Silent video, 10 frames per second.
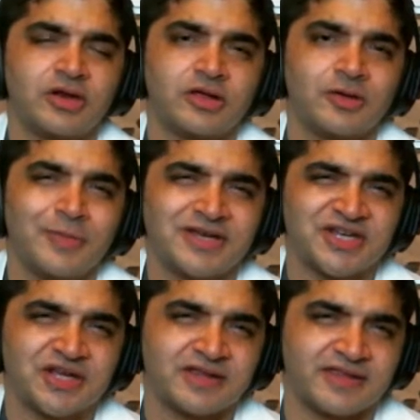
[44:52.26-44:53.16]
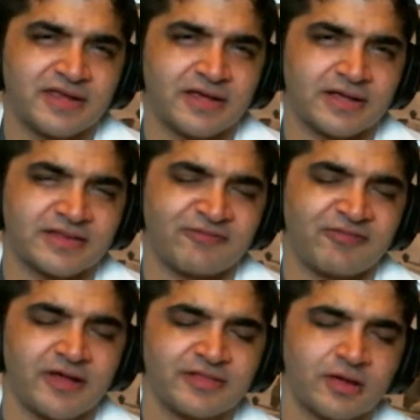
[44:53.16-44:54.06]
you mentioned the
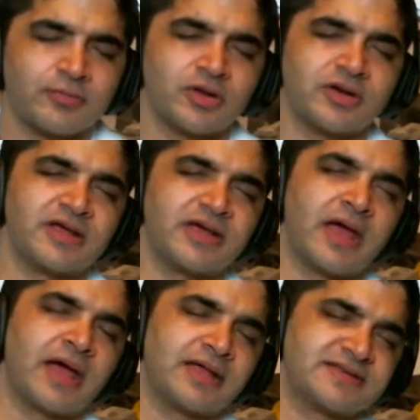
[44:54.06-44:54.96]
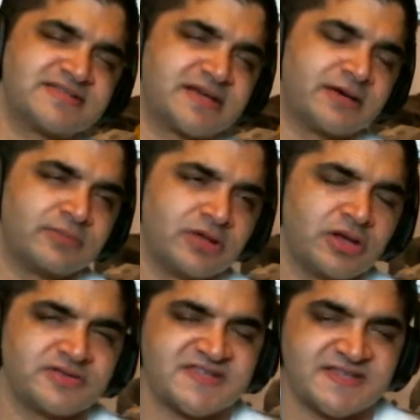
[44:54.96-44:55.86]
faith community, and
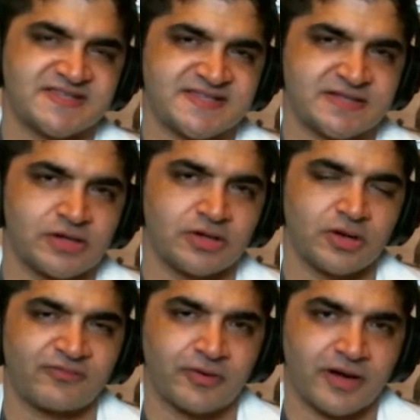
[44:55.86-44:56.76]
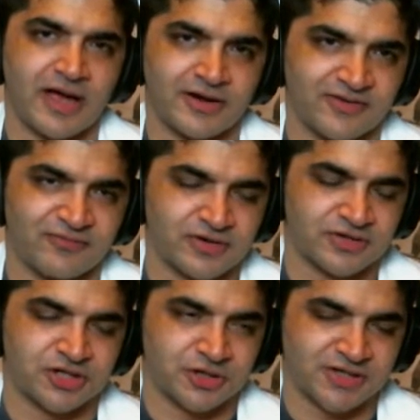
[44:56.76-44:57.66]
since you're very active in your
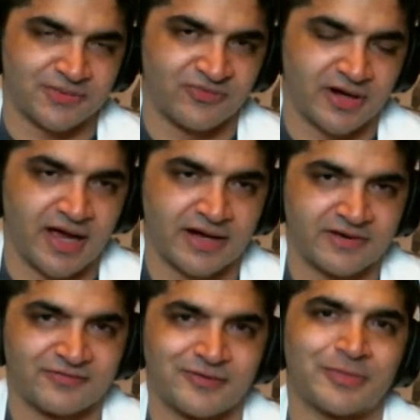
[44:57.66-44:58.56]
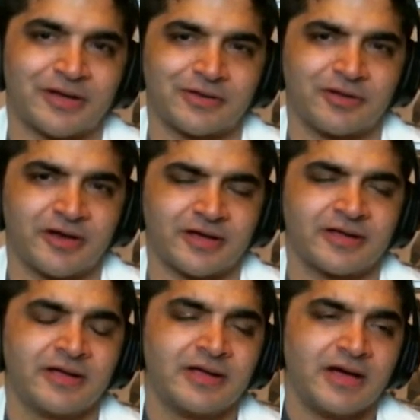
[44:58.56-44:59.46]
church, I'm very active in my
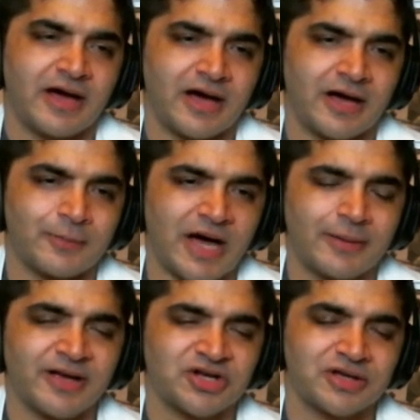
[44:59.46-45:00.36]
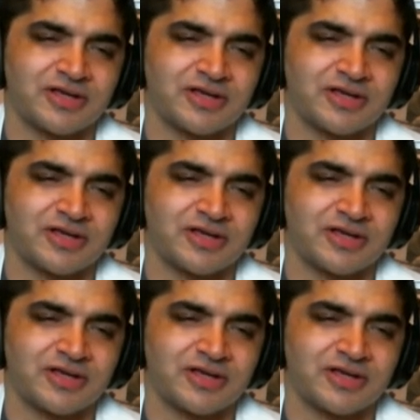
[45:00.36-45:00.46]
clinic. I'm actually